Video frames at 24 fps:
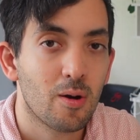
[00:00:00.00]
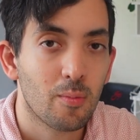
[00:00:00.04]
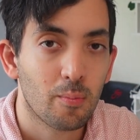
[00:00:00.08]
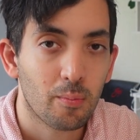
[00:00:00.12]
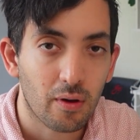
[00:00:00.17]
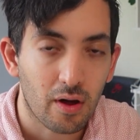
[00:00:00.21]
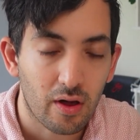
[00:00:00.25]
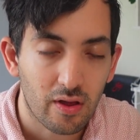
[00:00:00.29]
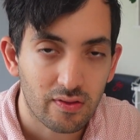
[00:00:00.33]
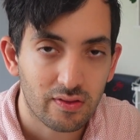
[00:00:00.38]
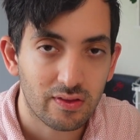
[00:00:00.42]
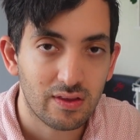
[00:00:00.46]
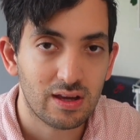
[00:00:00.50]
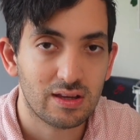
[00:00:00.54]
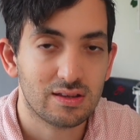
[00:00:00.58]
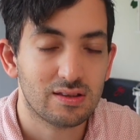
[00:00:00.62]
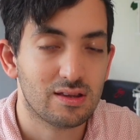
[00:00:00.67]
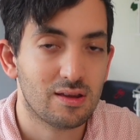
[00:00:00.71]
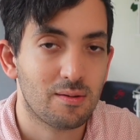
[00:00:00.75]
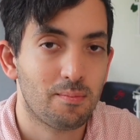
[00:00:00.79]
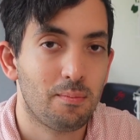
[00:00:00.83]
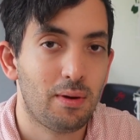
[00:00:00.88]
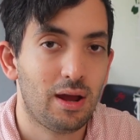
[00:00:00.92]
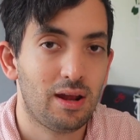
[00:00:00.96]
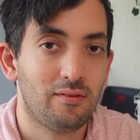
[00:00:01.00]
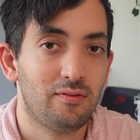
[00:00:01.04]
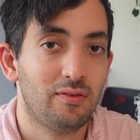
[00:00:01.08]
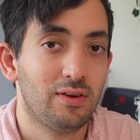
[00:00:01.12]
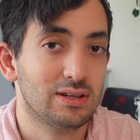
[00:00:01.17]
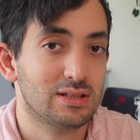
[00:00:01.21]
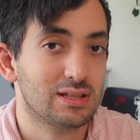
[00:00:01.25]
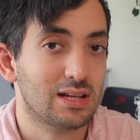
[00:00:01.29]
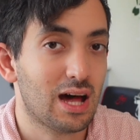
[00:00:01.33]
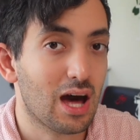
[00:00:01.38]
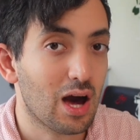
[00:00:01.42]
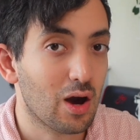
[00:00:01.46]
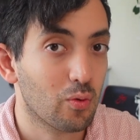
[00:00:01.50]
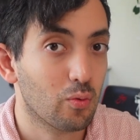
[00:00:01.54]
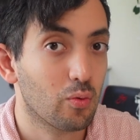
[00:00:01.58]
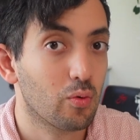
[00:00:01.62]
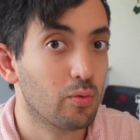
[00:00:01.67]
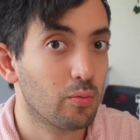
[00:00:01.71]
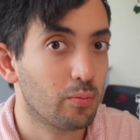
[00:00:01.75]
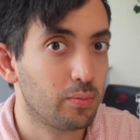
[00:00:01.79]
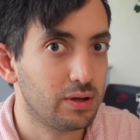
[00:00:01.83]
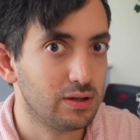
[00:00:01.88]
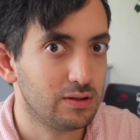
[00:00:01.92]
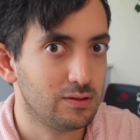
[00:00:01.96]
But these are the main things that I
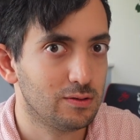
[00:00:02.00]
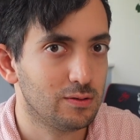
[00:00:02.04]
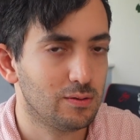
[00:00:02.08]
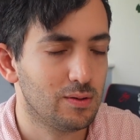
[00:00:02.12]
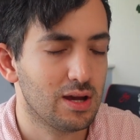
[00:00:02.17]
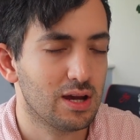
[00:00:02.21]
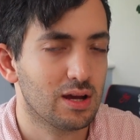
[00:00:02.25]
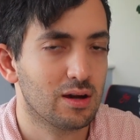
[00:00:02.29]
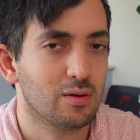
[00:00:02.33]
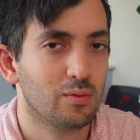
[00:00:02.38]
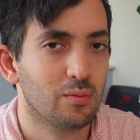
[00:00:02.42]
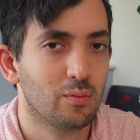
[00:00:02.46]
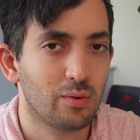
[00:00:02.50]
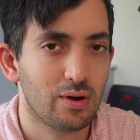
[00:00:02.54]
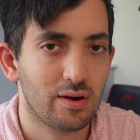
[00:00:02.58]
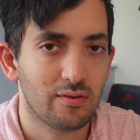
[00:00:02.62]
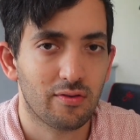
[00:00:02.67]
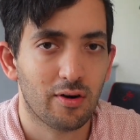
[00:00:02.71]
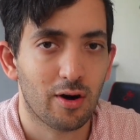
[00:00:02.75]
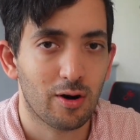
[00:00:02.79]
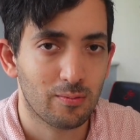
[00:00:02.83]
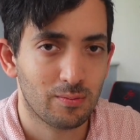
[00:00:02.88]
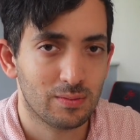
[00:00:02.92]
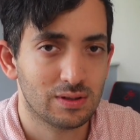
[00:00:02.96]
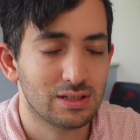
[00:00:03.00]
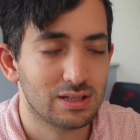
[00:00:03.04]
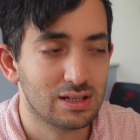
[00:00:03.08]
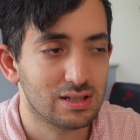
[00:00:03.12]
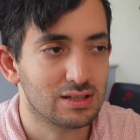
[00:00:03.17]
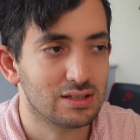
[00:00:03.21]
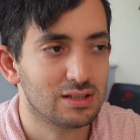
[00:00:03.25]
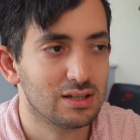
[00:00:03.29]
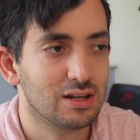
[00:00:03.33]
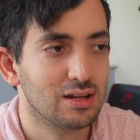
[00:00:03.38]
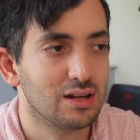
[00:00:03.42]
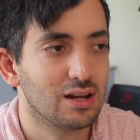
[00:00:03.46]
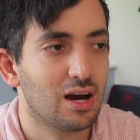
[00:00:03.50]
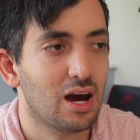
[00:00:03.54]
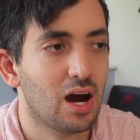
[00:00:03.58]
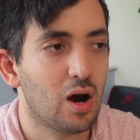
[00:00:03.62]
will be doing with Home Assistant.